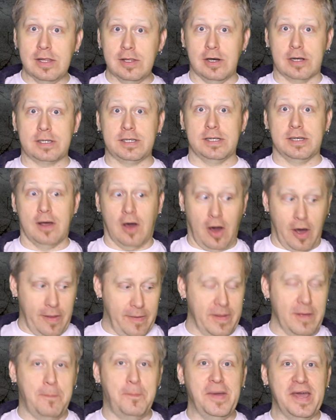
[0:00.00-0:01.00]
it looked
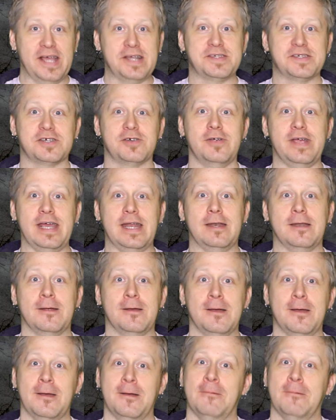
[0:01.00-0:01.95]
on the big screen.